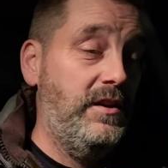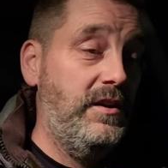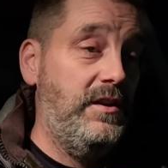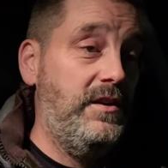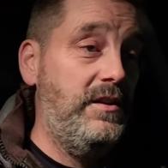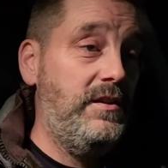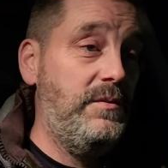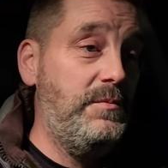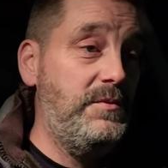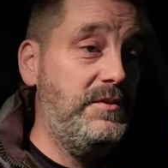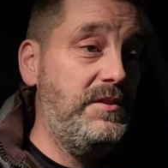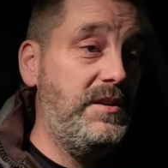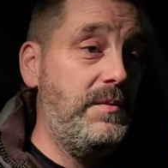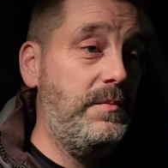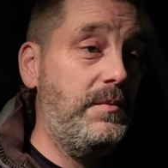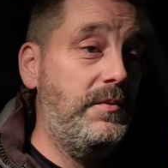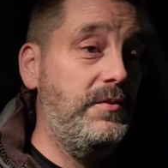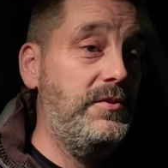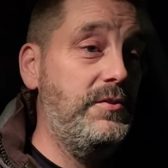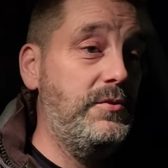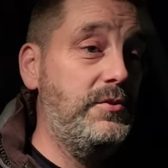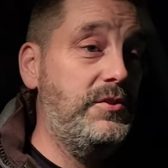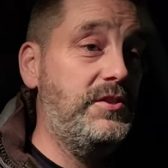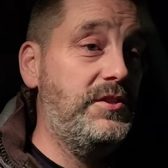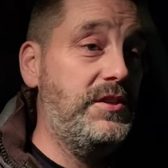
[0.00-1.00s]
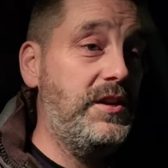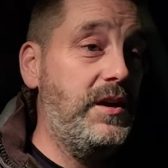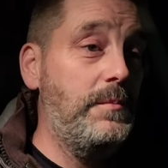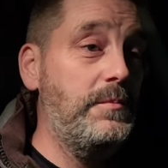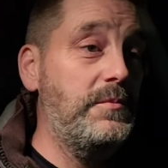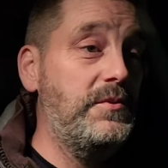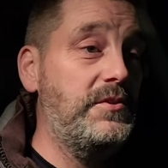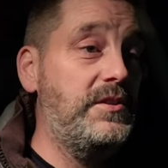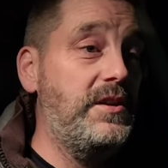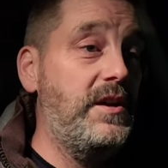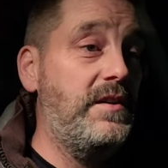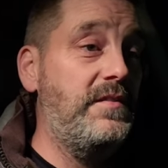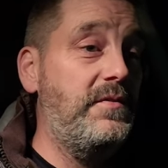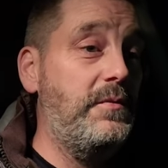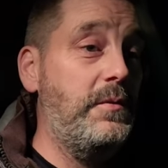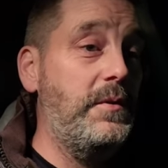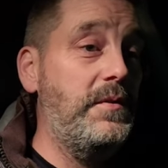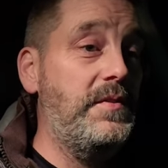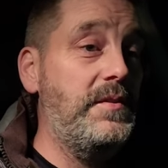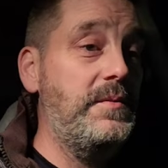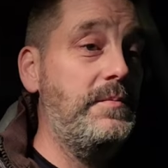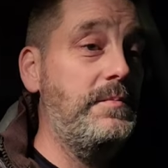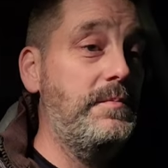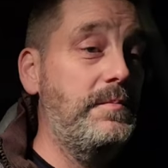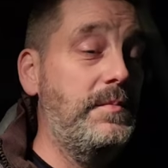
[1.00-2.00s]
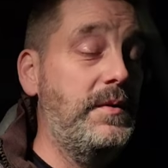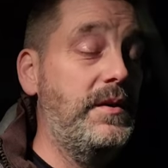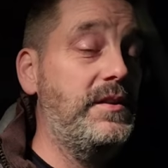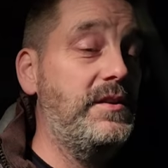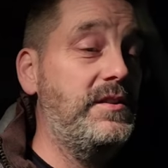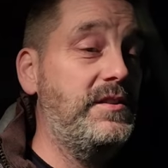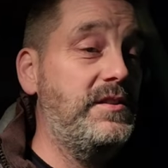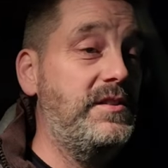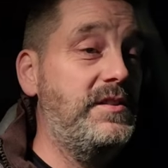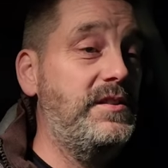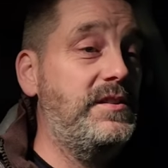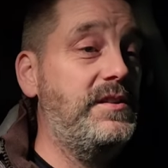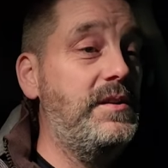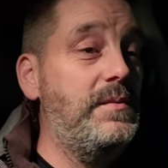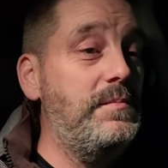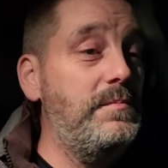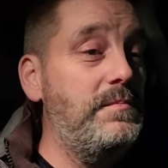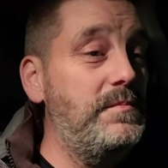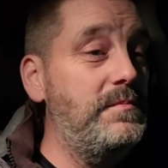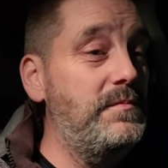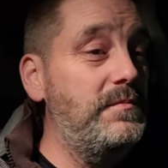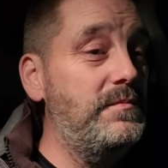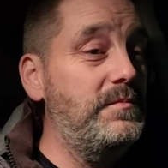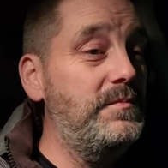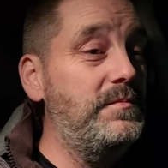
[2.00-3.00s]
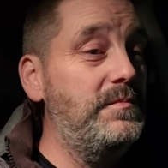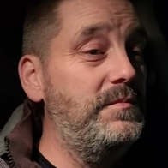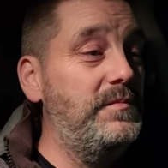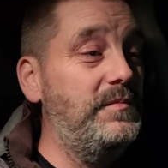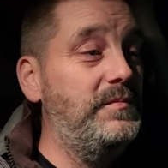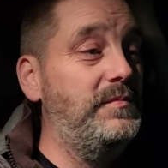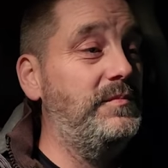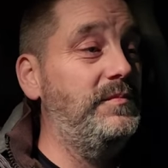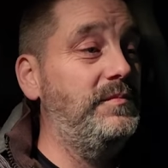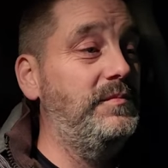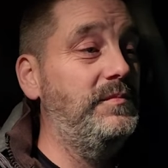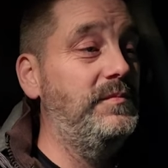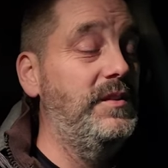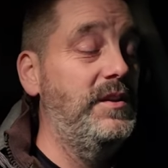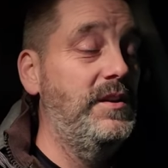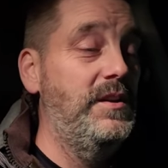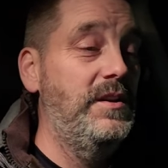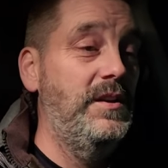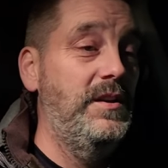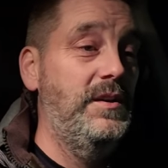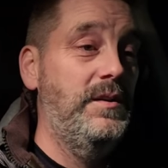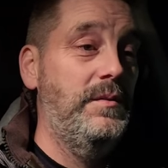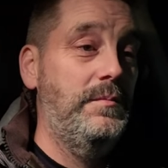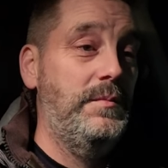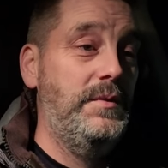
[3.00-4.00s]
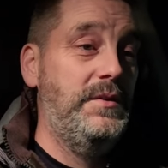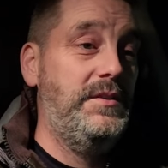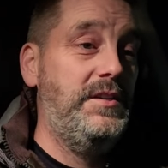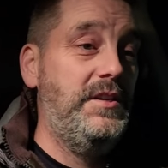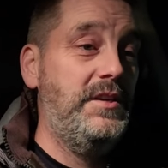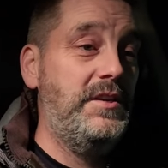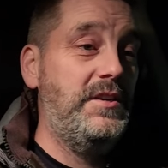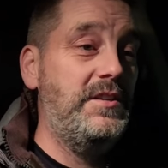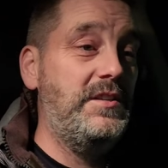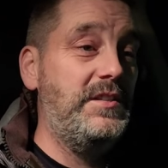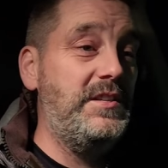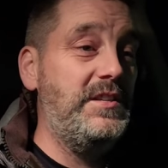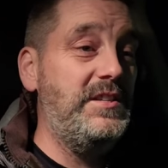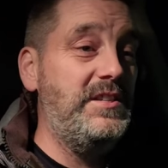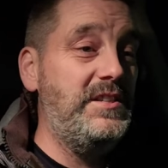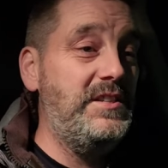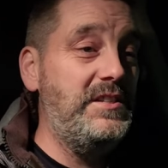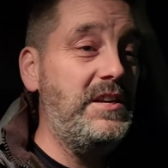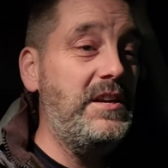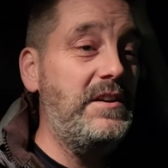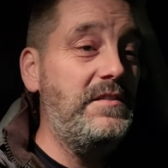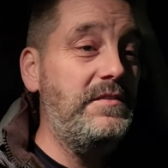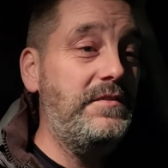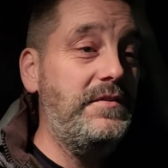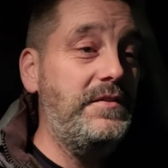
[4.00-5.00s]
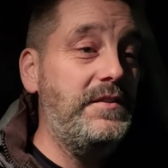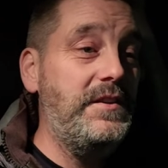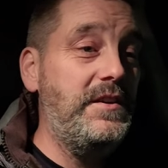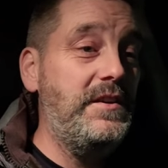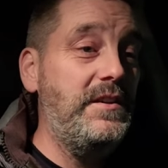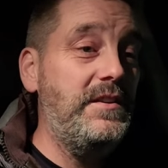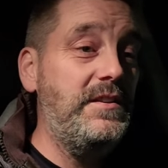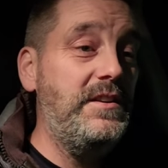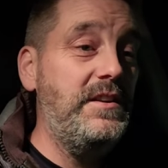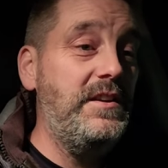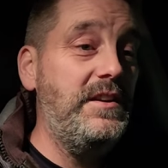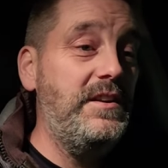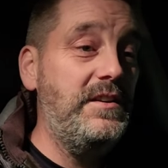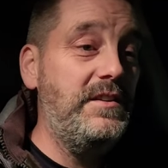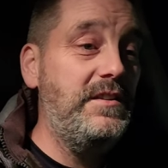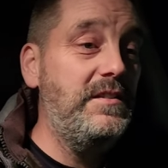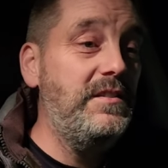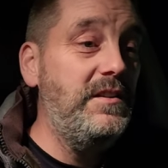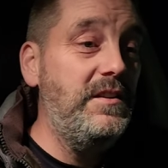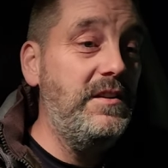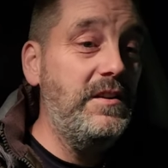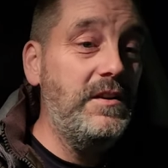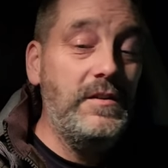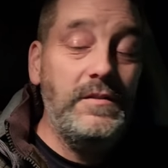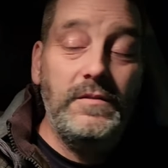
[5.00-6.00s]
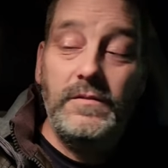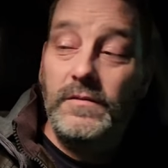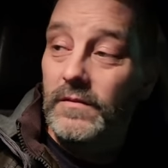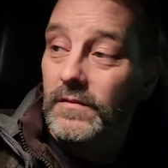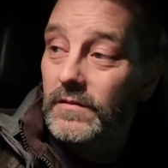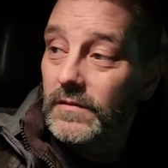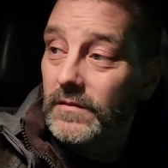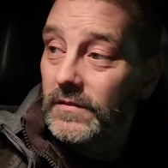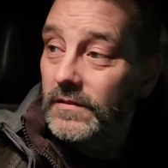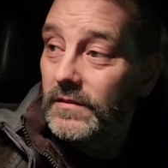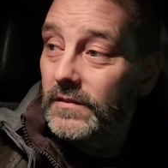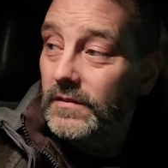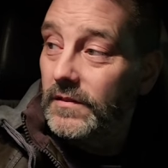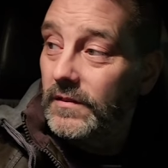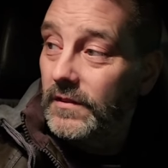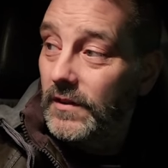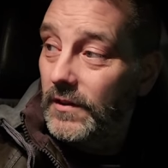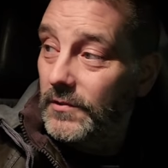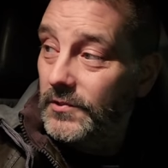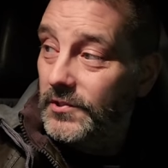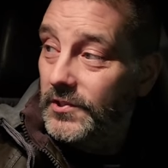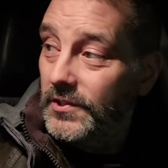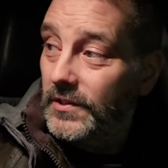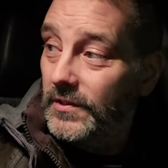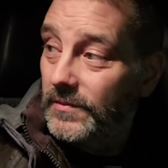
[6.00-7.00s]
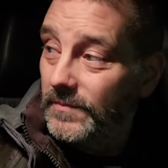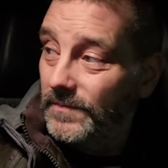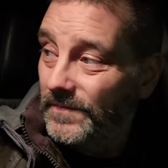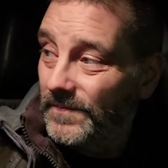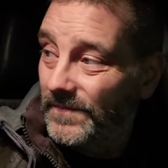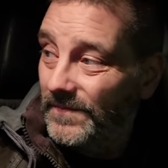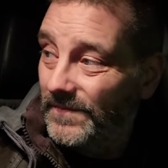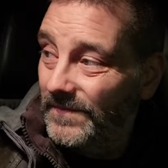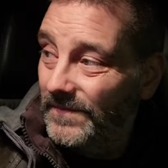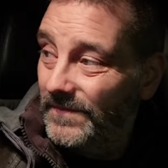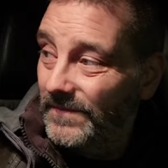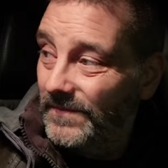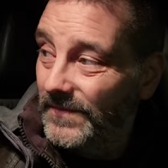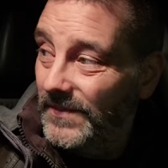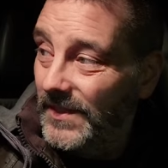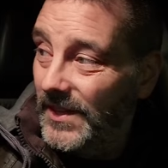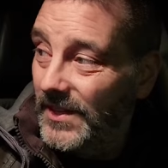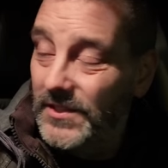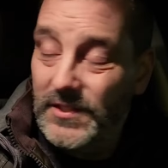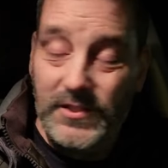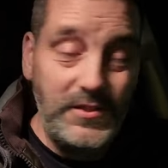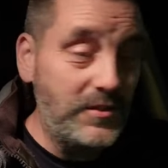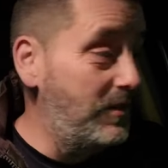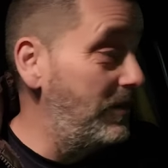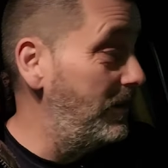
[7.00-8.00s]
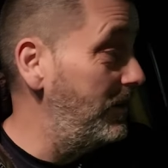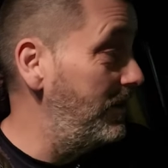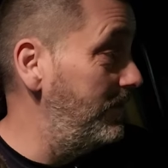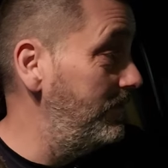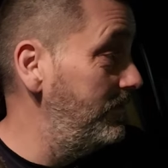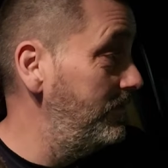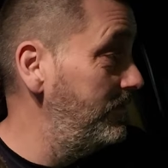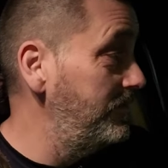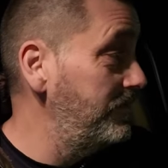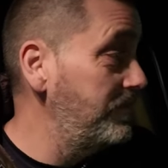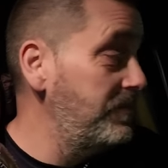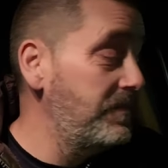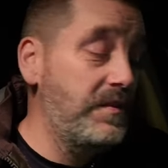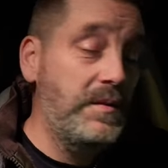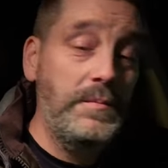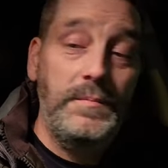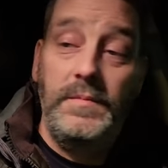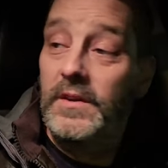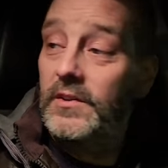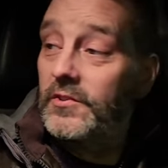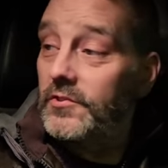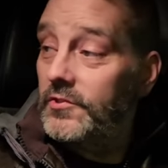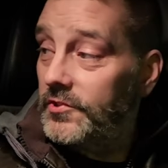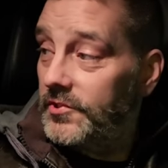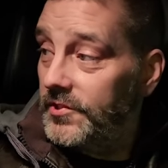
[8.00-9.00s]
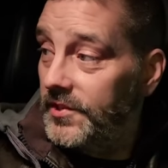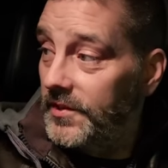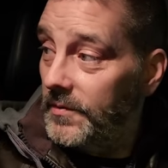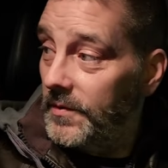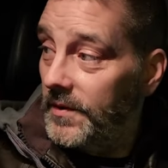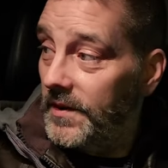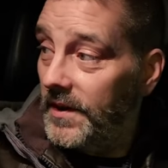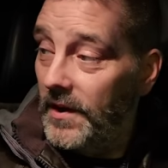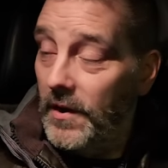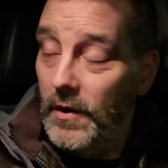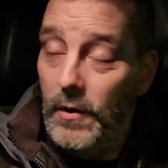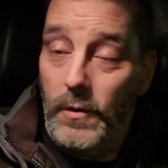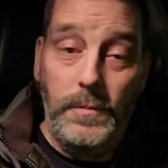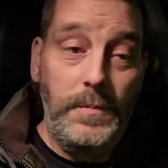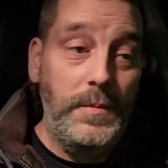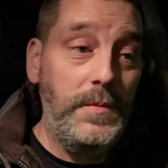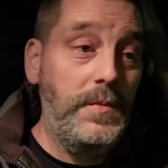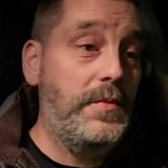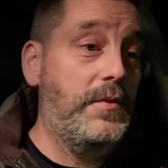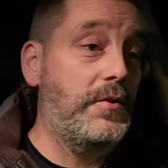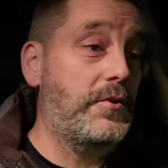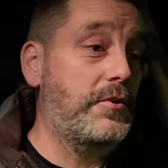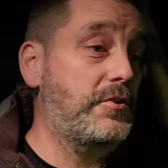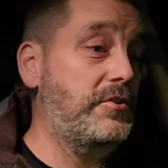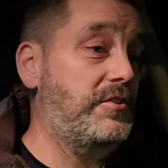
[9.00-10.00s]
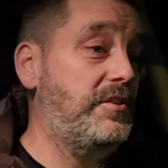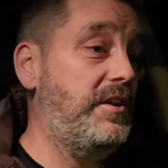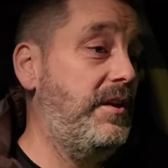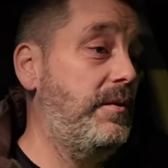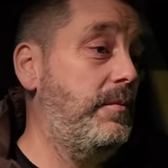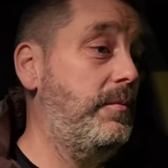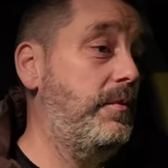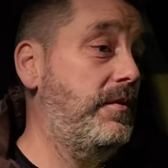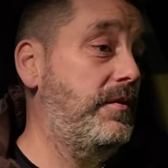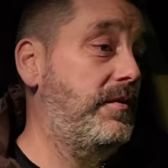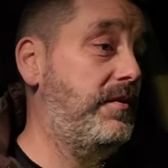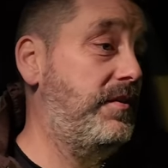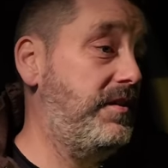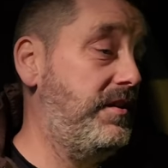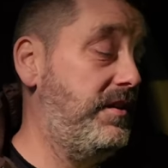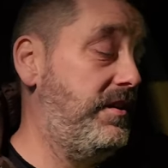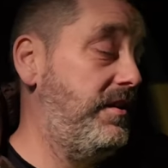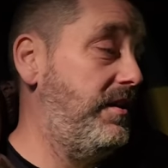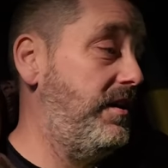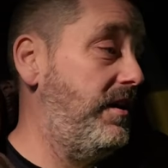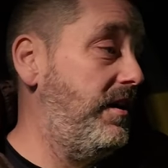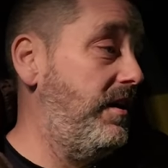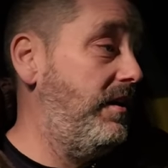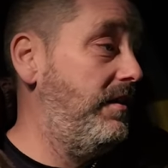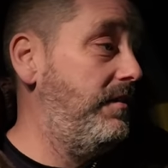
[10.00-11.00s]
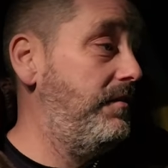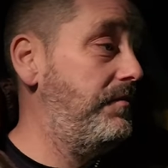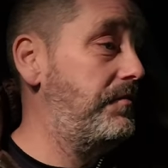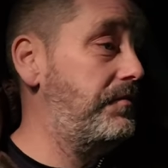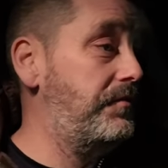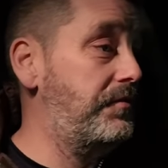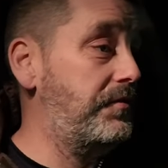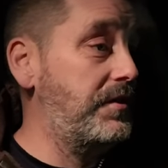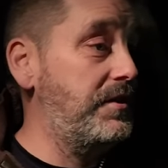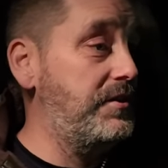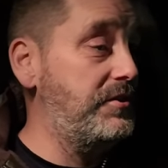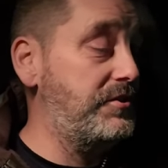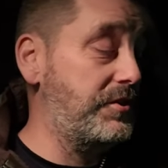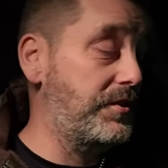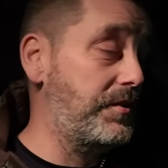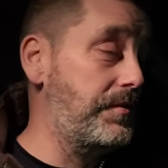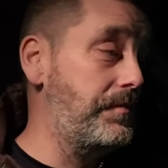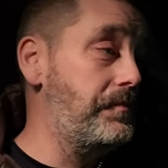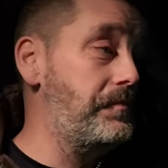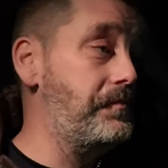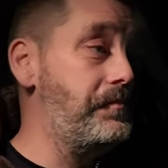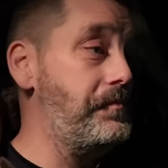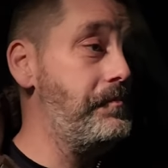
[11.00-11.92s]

I was able to do some stuff with them, but some meticulous stuff that you need, you know, closer, mm, not so good. Be interesting when I open Thursday with the uh, freezer.